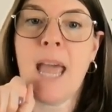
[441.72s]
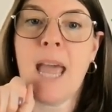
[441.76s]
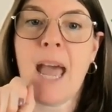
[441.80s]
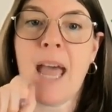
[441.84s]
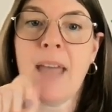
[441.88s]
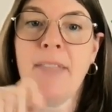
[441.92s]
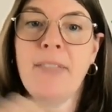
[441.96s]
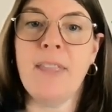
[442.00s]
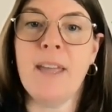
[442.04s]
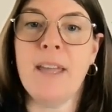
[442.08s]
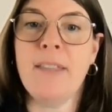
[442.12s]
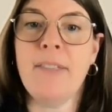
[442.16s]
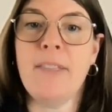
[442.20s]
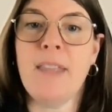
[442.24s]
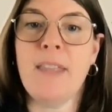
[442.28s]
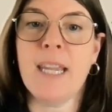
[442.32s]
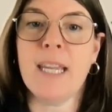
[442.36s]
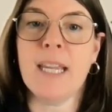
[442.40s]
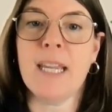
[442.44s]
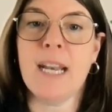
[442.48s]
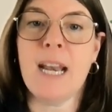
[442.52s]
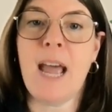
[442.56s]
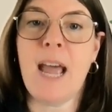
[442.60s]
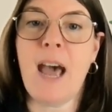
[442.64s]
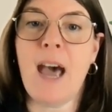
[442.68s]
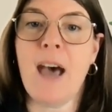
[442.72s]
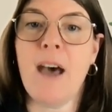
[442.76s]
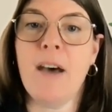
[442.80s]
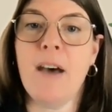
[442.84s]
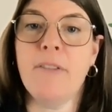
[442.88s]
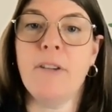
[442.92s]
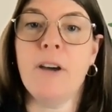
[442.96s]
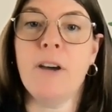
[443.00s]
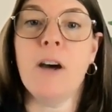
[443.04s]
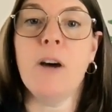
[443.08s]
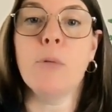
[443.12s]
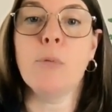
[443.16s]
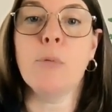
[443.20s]
And then they can
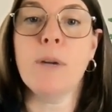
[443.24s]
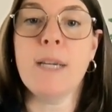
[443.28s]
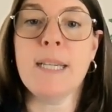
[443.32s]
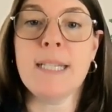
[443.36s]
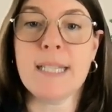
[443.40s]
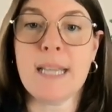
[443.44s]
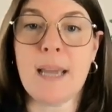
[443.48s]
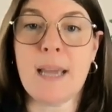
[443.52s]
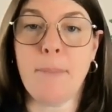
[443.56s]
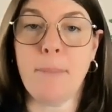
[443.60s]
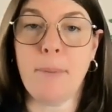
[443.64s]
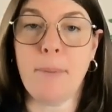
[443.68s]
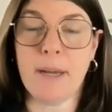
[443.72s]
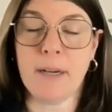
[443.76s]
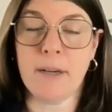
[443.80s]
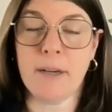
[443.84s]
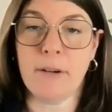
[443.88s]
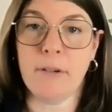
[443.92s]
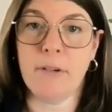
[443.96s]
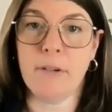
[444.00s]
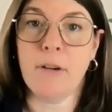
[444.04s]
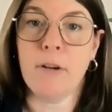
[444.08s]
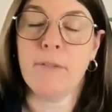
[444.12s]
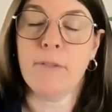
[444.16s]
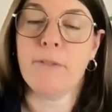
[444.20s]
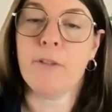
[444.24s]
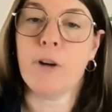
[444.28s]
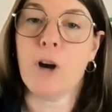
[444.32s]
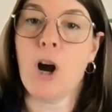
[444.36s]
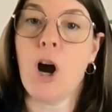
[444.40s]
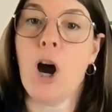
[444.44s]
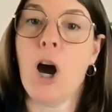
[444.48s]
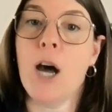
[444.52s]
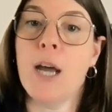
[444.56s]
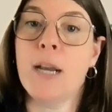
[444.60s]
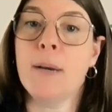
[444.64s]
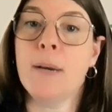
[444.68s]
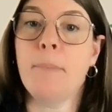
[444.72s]
have a reset button for
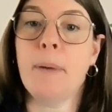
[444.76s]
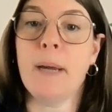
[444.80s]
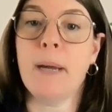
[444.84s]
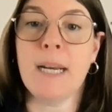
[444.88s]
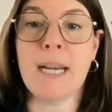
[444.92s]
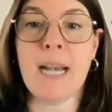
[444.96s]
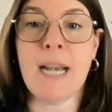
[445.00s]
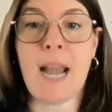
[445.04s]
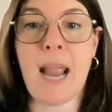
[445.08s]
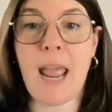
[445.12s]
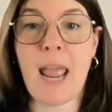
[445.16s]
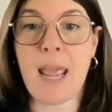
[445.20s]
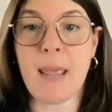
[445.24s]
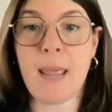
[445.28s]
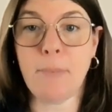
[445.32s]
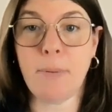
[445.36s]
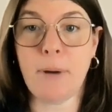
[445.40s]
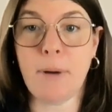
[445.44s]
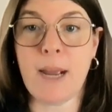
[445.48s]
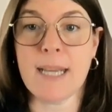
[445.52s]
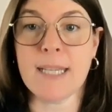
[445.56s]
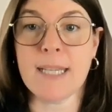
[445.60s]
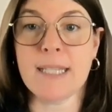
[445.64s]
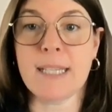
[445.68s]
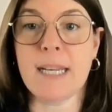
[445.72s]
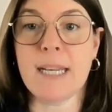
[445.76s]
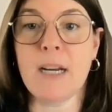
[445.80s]
on button A pressed,